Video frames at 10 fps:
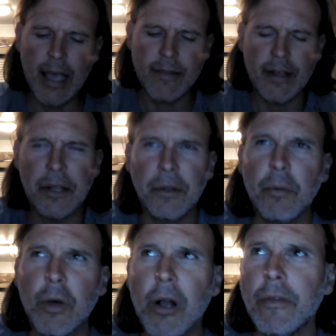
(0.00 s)
Then Hillary
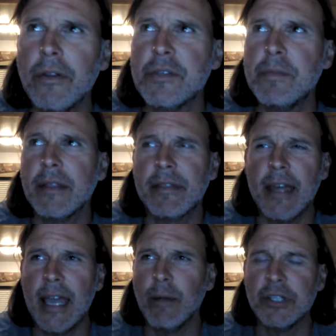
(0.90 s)
went on this big
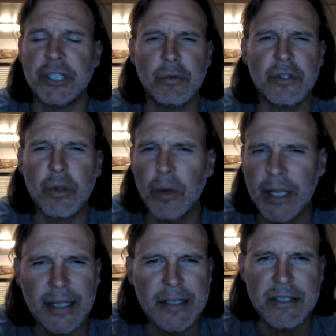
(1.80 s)
thing, what she was
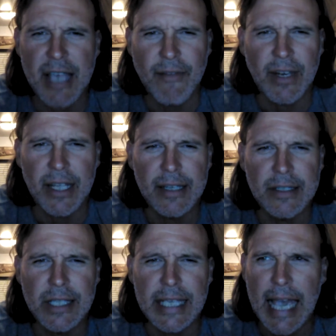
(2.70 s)
doing in the
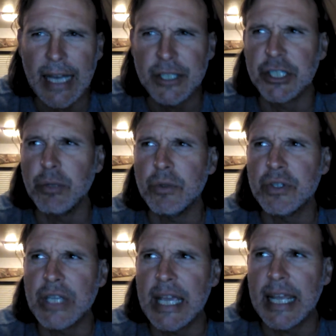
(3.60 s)
70s. Yeah, she
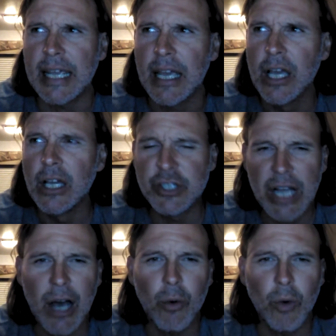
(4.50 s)
was getting
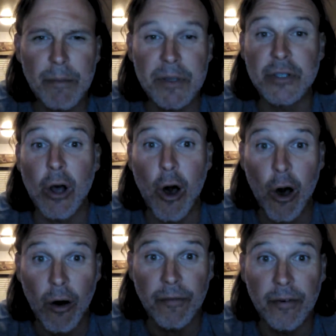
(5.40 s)
child rapists
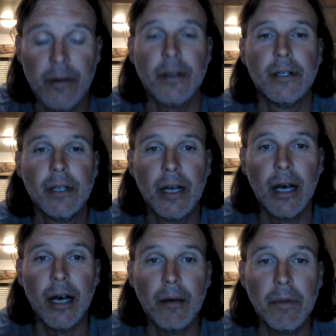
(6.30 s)
off.
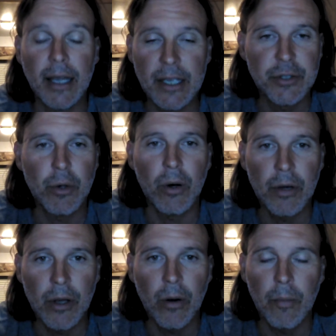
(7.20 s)
I guess you all
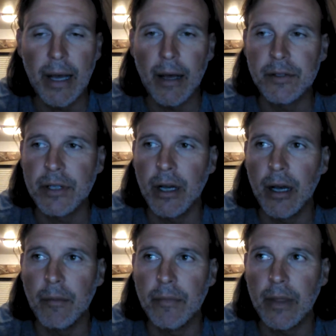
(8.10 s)
know about
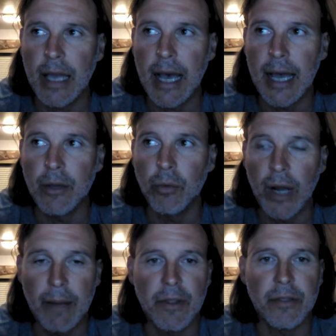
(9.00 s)
the guy who
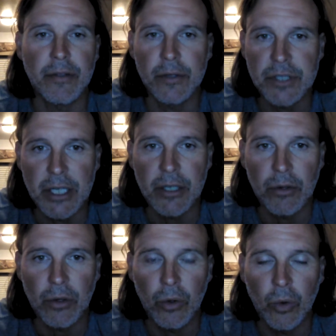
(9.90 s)
raped the
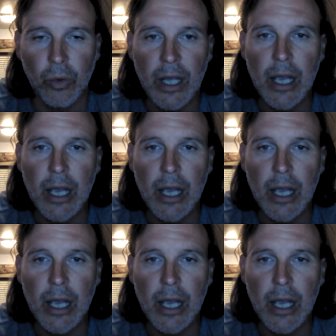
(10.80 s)
13-year-old.